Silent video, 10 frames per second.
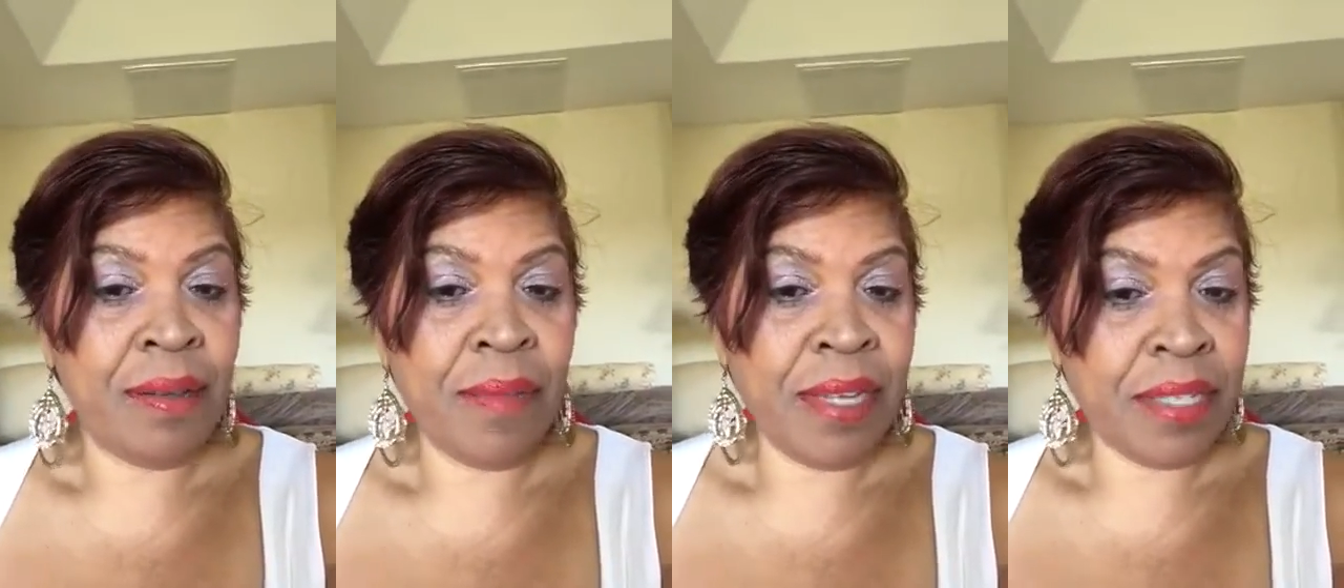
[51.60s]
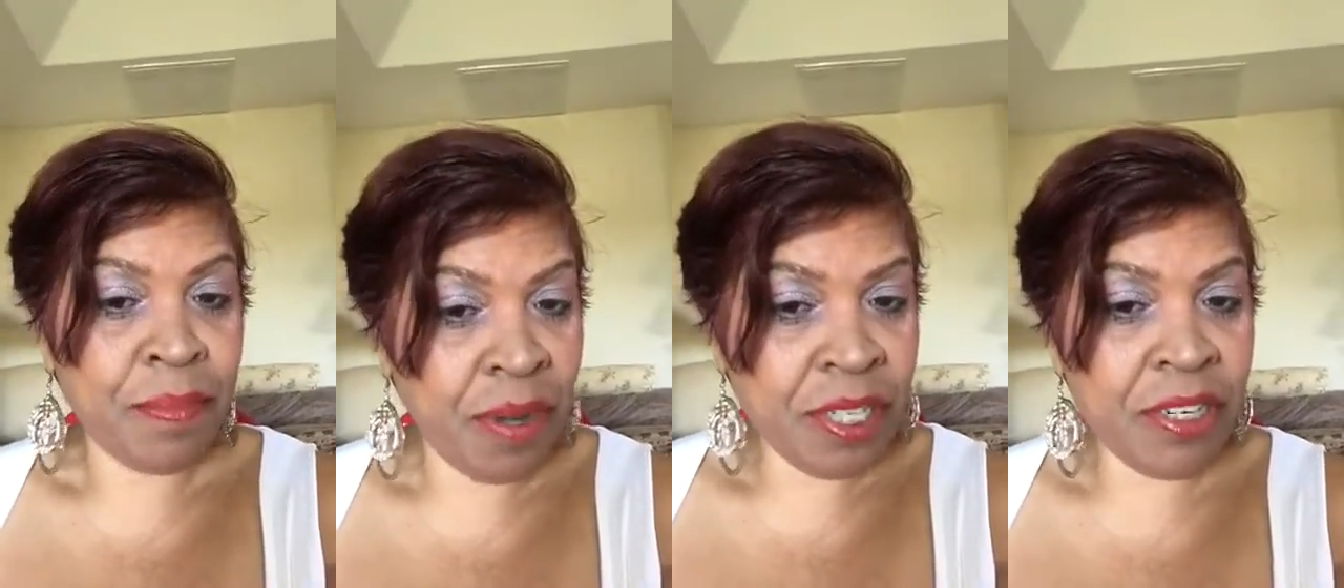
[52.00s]
my
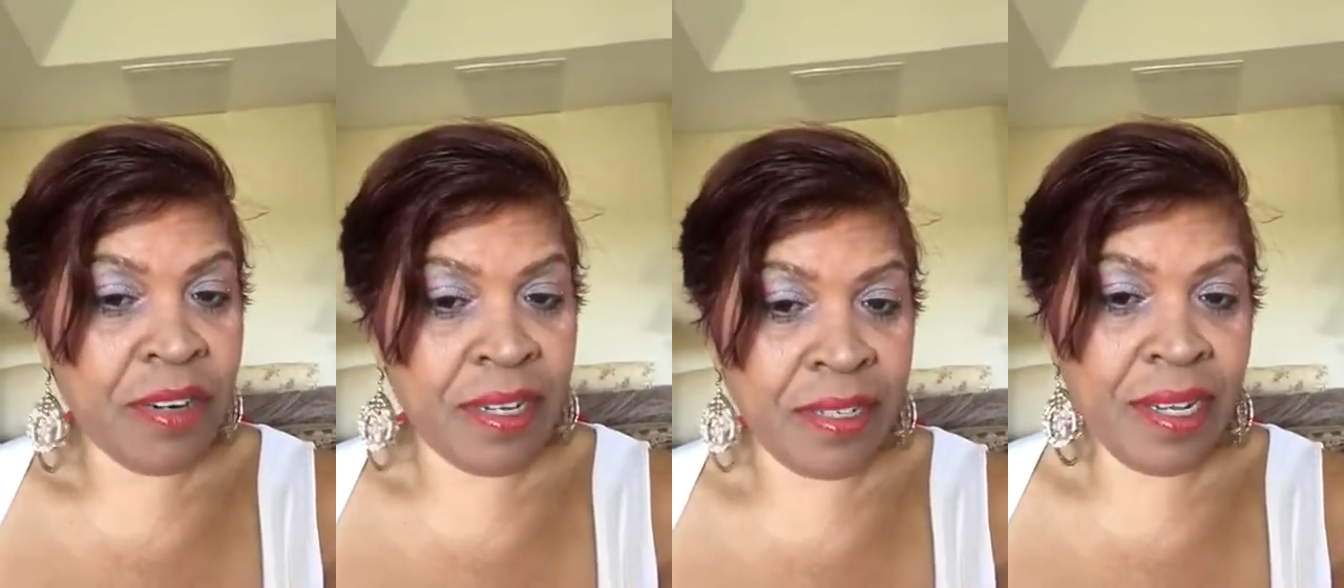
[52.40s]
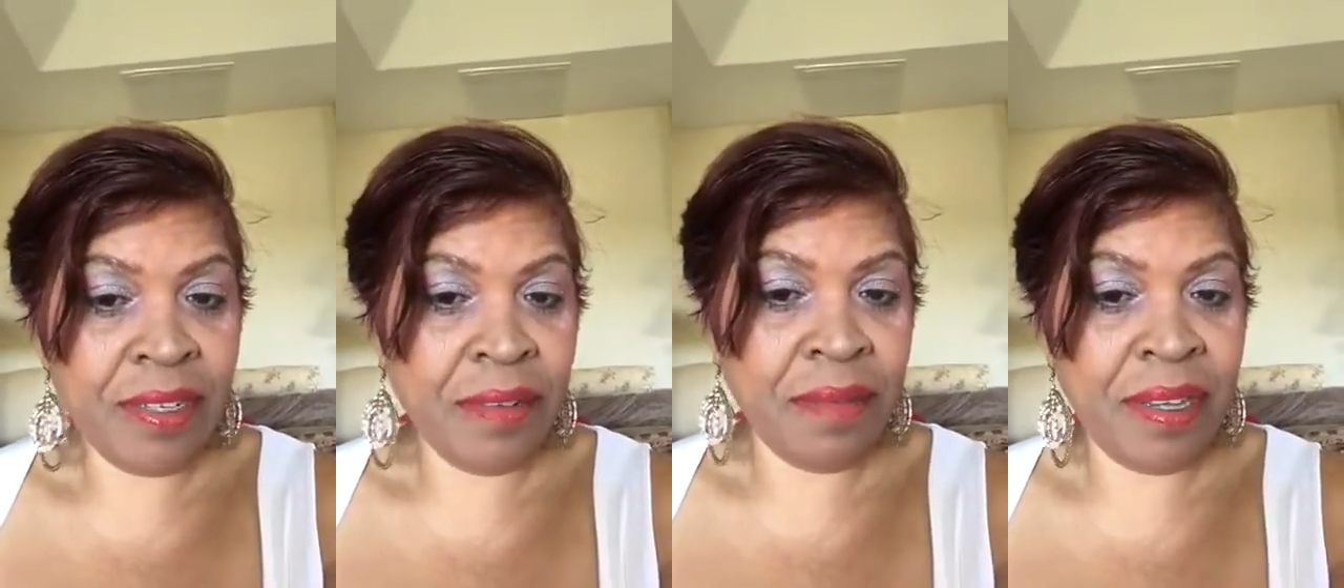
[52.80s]
sponsor has
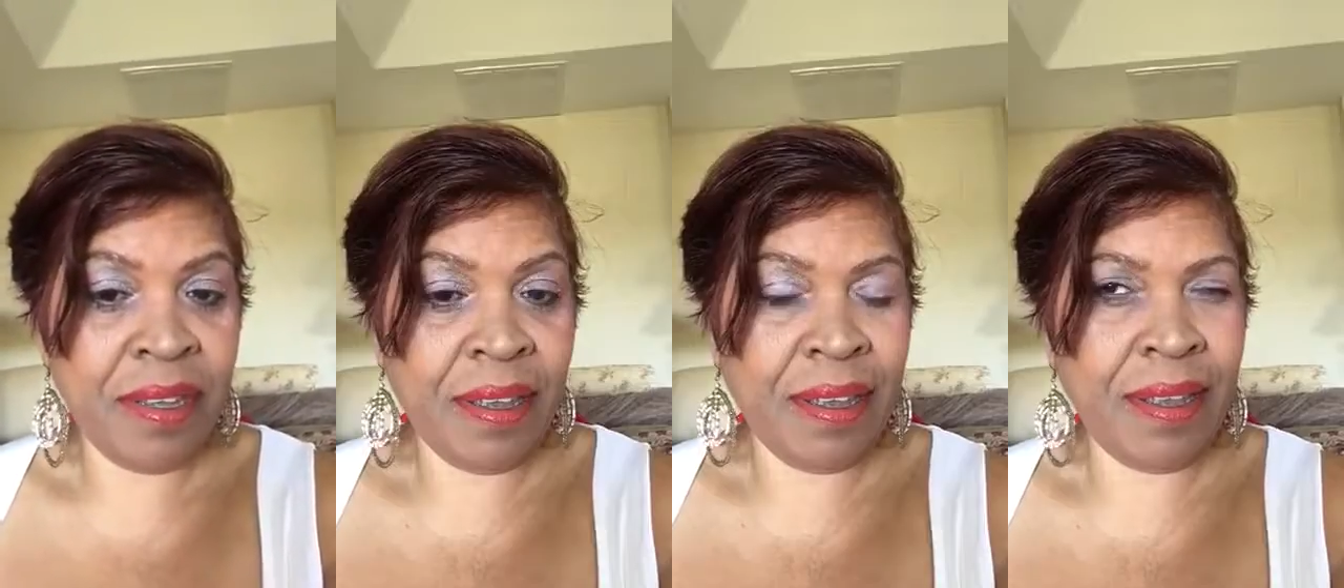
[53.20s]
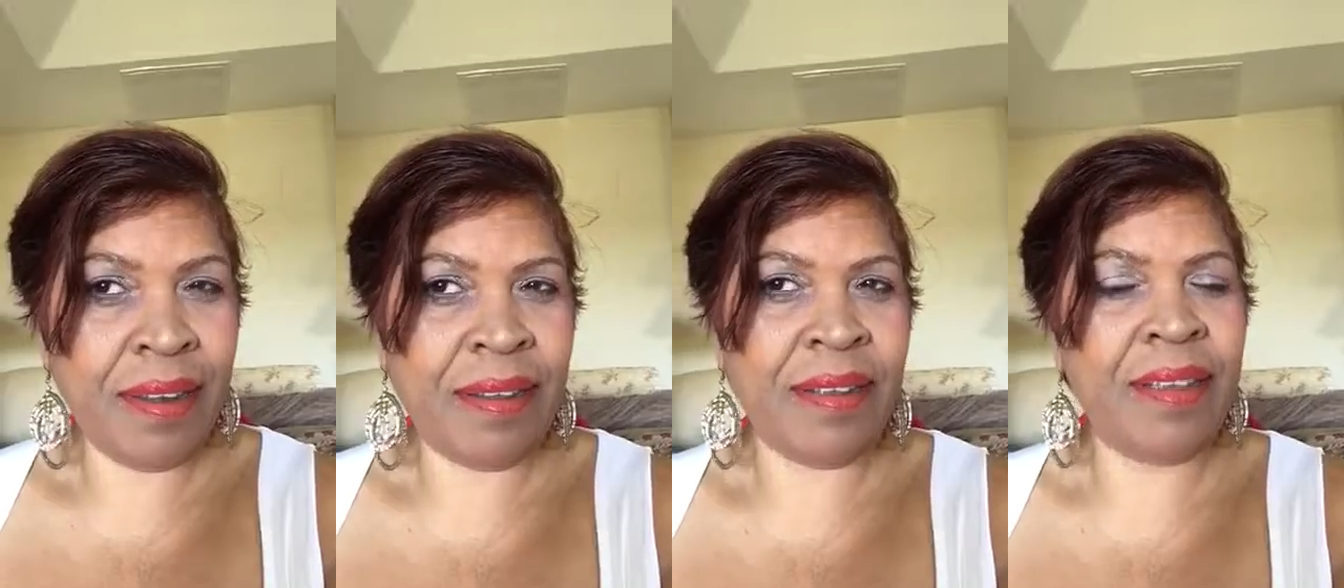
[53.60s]
sent to me,
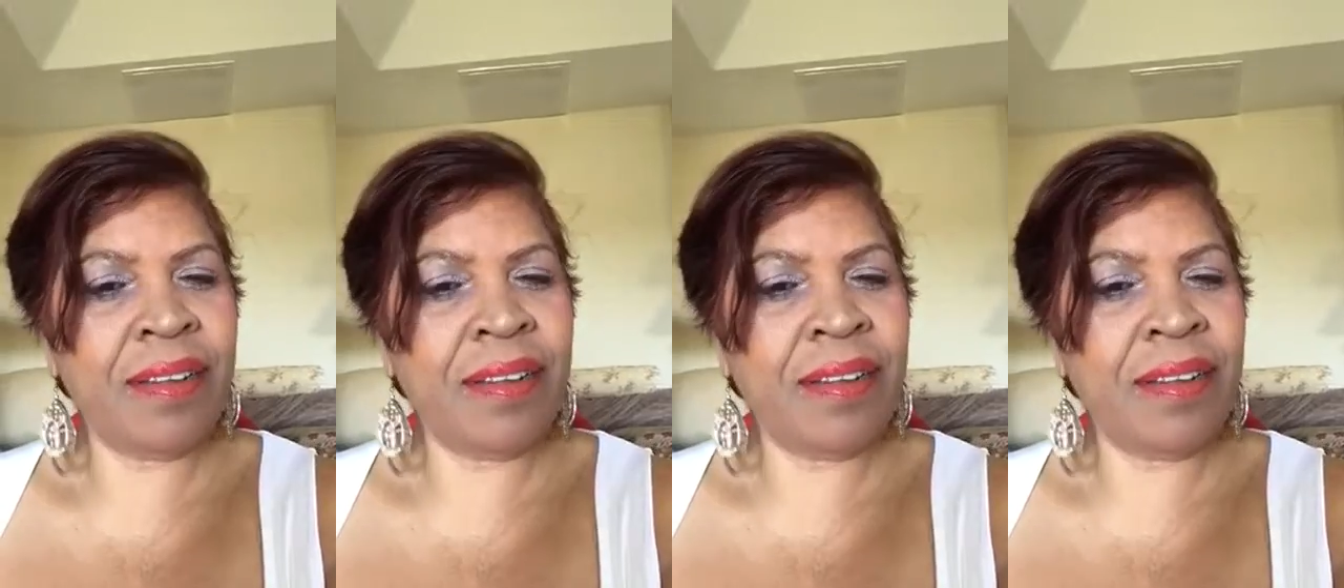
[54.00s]
and